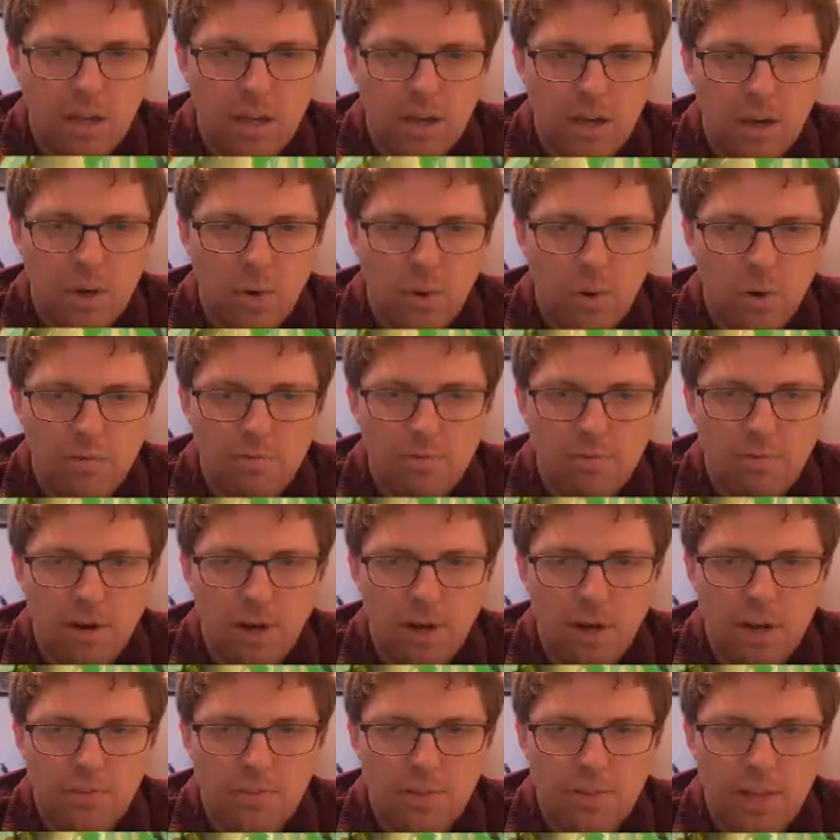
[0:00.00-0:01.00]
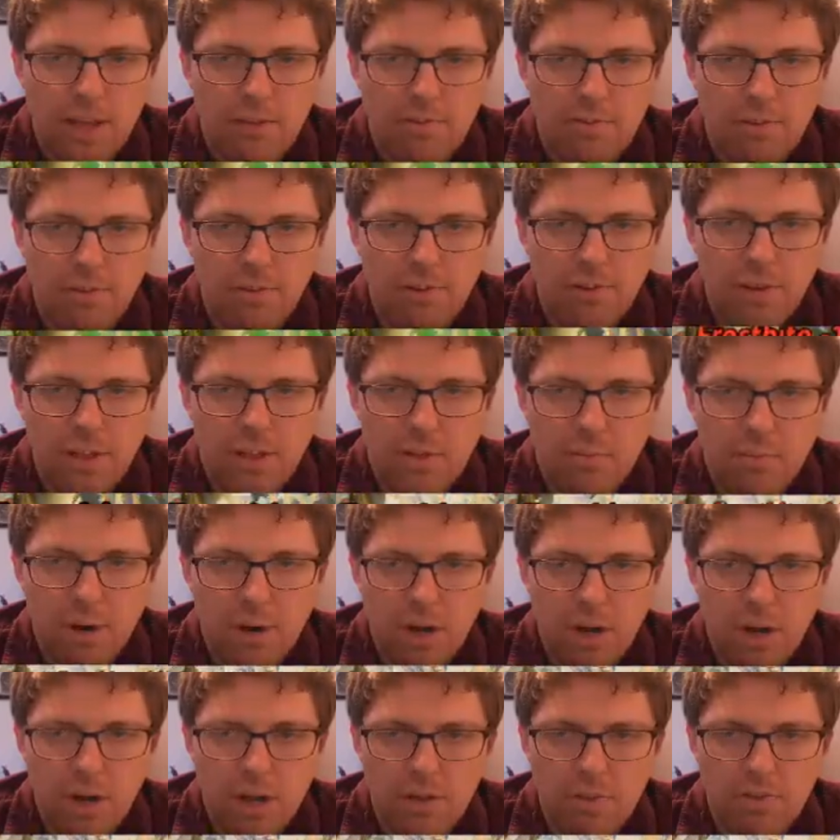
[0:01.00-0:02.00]
Hoarfrost Effigy the
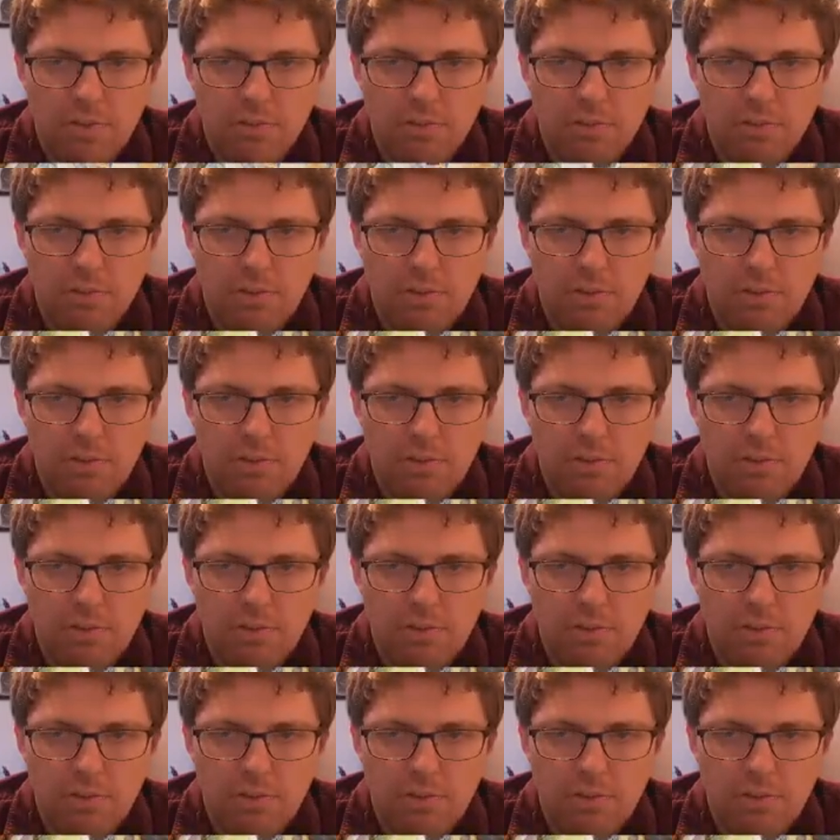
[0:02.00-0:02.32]
boss.